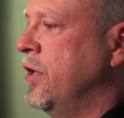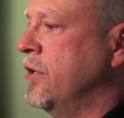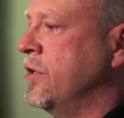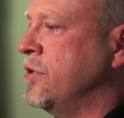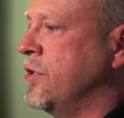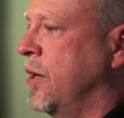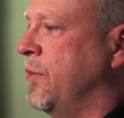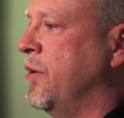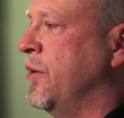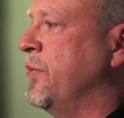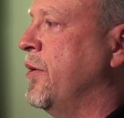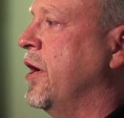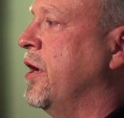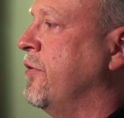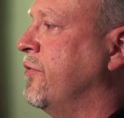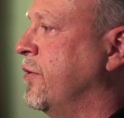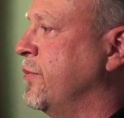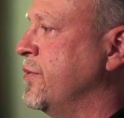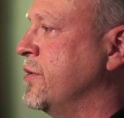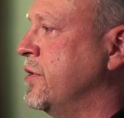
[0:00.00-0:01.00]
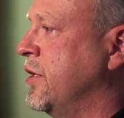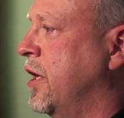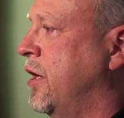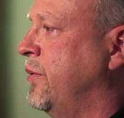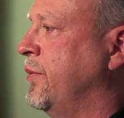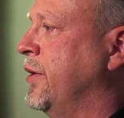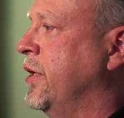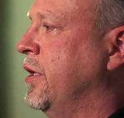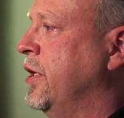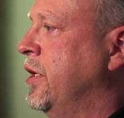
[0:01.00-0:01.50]
some of the money from the
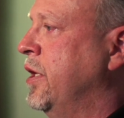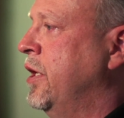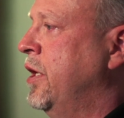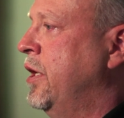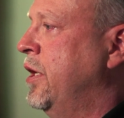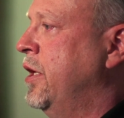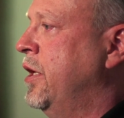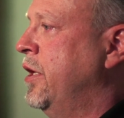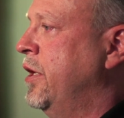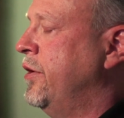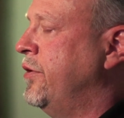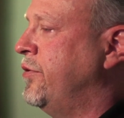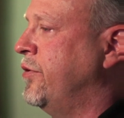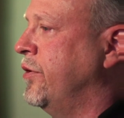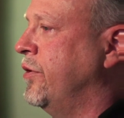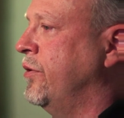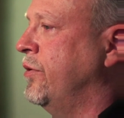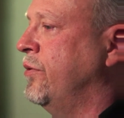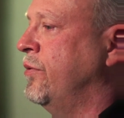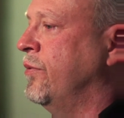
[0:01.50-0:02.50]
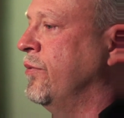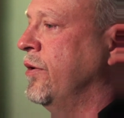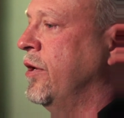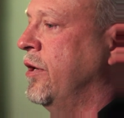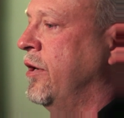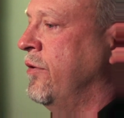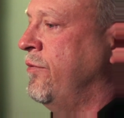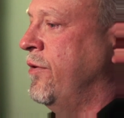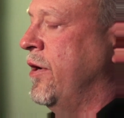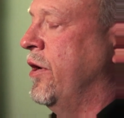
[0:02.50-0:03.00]
settlement to
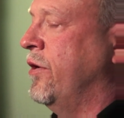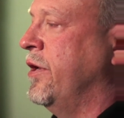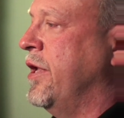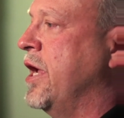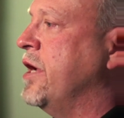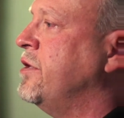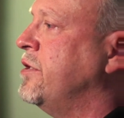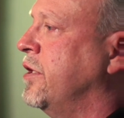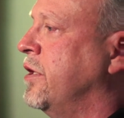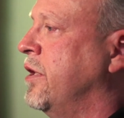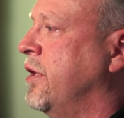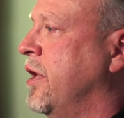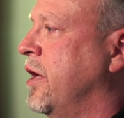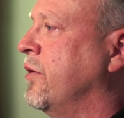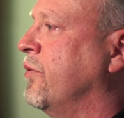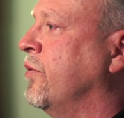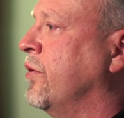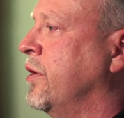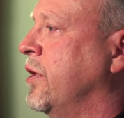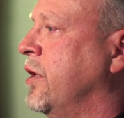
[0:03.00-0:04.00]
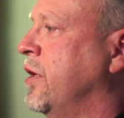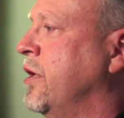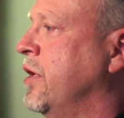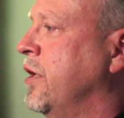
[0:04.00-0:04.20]
a foundation that would